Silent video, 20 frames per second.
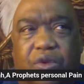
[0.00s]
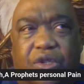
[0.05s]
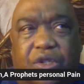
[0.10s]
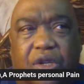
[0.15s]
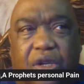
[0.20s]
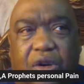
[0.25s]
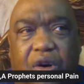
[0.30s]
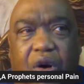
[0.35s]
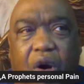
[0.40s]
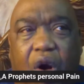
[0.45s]

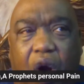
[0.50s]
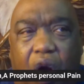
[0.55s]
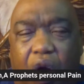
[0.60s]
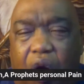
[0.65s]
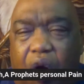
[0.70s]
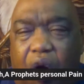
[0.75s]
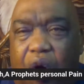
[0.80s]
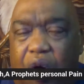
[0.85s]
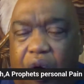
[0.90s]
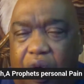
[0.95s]
And
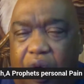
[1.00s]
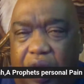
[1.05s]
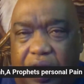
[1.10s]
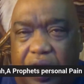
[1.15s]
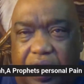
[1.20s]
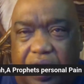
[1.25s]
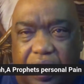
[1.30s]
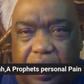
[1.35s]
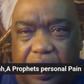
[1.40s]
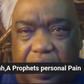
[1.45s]
it was
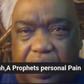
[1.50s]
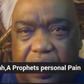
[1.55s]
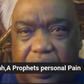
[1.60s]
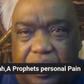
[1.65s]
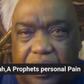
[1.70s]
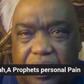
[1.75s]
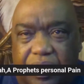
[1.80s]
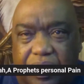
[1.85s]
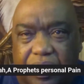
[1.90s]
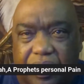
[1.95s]

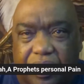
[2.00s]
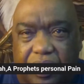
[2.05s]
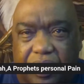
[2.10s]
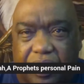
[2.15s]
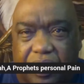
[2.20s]
hard